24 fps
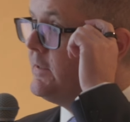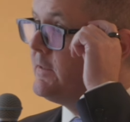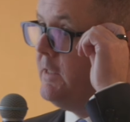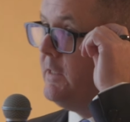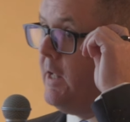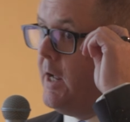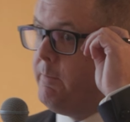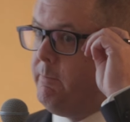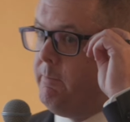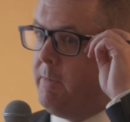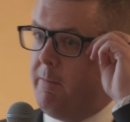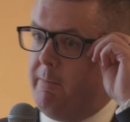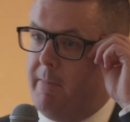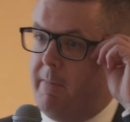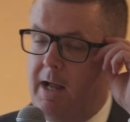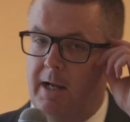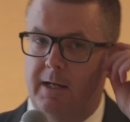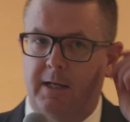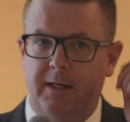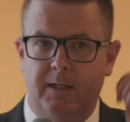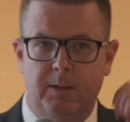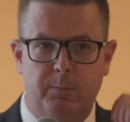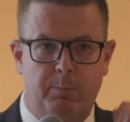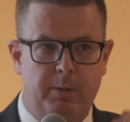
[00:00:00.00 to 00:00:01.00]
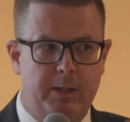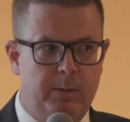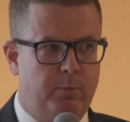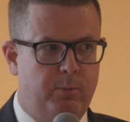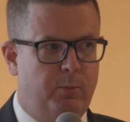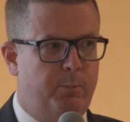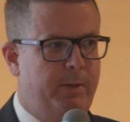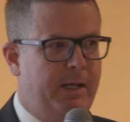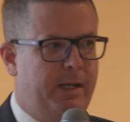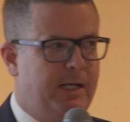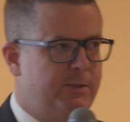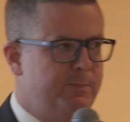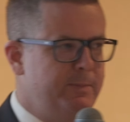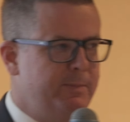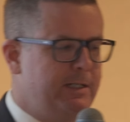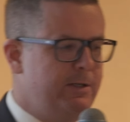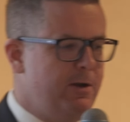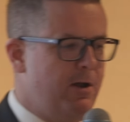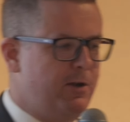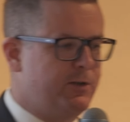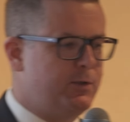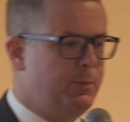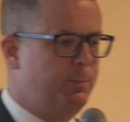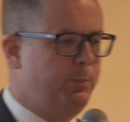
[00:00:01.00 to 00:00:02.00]
a slide my marketing people begged me
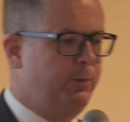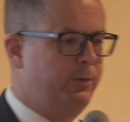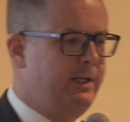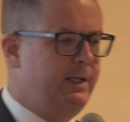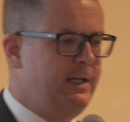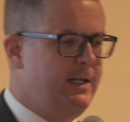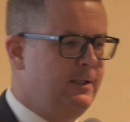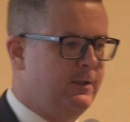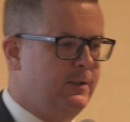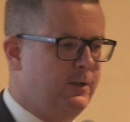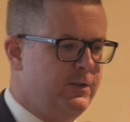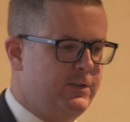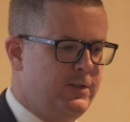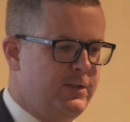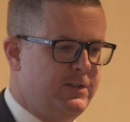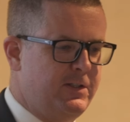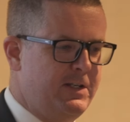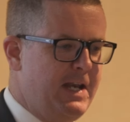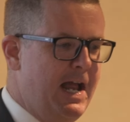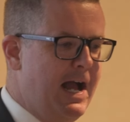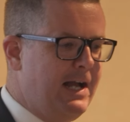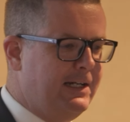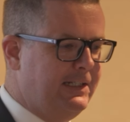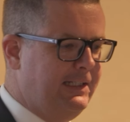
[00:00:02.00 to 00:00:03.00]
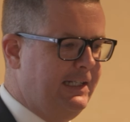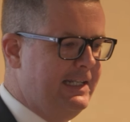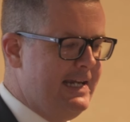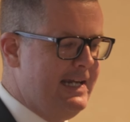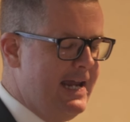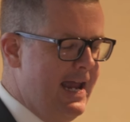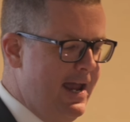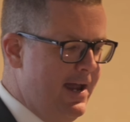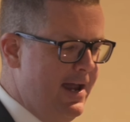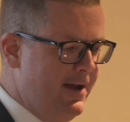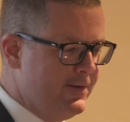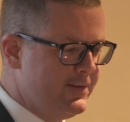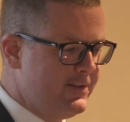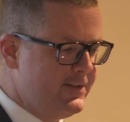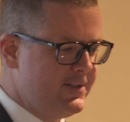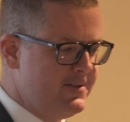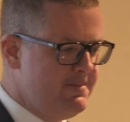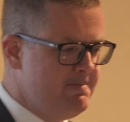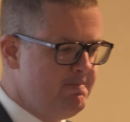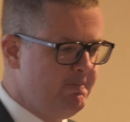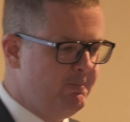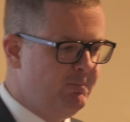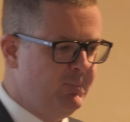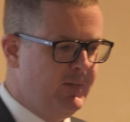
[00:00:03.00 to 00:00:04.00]
not to put in because it's an ugly
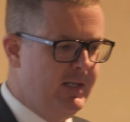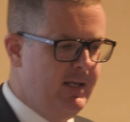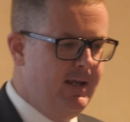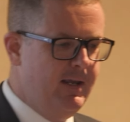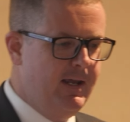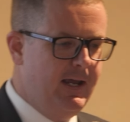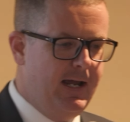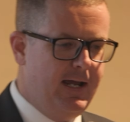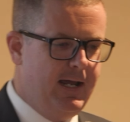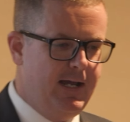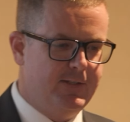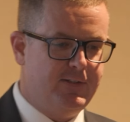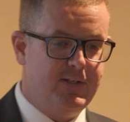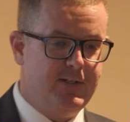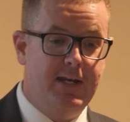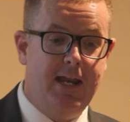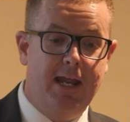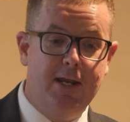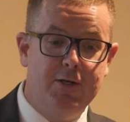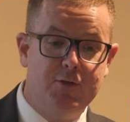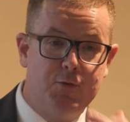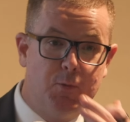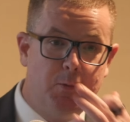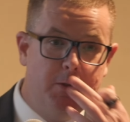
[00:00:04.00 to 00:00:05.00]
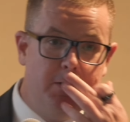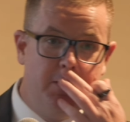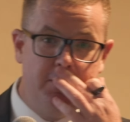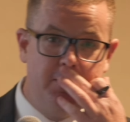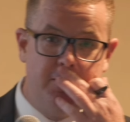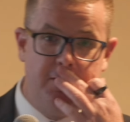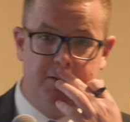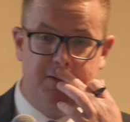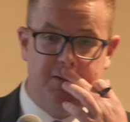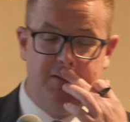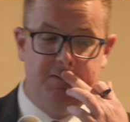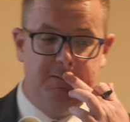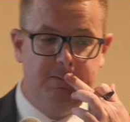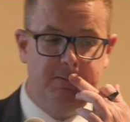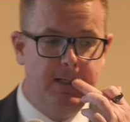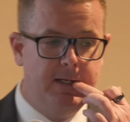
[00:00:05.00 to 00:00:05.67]
house. It's in Edgeworth,